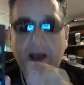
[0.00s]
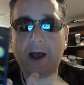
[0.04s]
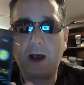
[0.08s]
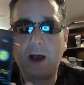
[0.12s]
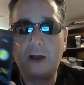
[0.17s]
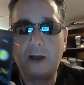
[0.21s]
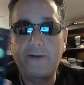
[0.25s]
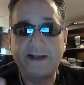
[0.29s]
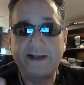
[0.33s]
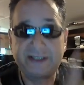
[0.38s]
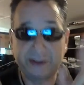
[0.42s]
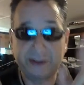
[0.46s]
All
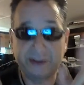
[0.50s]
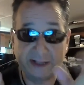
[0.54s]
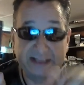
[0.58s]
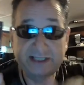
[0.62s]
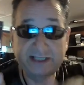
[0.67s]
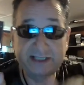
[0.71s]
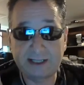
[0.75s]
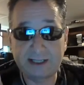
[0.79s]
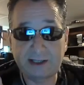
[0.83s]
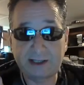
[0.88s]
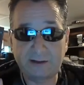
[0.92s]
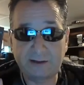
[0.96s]
right, so let's
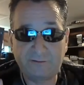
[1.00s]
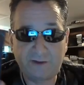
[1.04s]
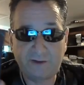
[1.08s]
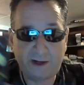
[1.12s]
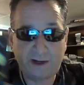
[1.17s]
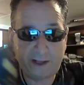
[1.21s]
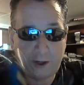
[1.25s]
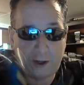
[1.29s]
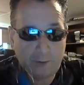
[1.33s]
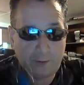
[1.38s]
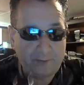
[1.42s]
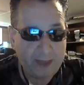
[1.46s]
cut to the
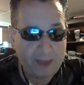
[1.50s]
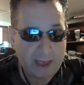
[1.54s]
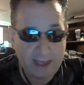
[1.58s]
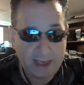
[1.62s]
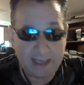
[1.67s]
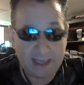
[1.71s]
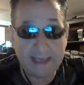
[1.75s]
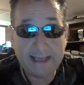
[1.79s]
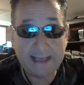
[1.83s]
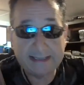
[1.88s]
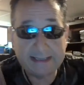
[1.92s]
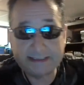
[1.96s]
video,
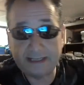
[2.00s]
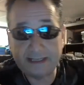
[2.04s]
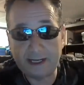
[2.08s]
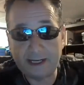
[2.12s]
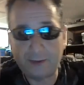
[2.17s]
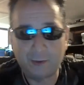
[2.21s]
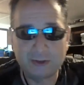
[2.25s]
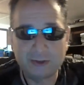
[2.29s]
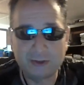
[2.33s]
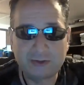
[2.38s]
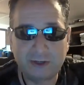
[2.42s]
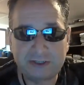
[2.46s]
and
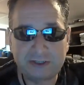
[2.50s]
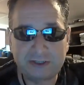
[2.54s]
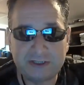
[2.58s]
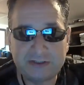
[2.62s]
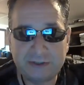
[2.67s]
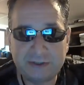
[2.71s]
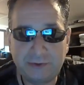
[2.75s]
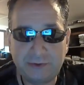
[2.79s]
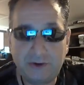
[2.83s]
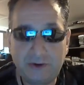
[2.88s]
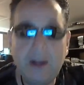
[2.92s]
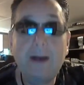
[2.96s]
we'll talk to you
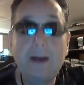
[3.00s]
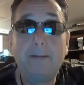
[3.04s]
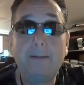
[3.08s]
soon.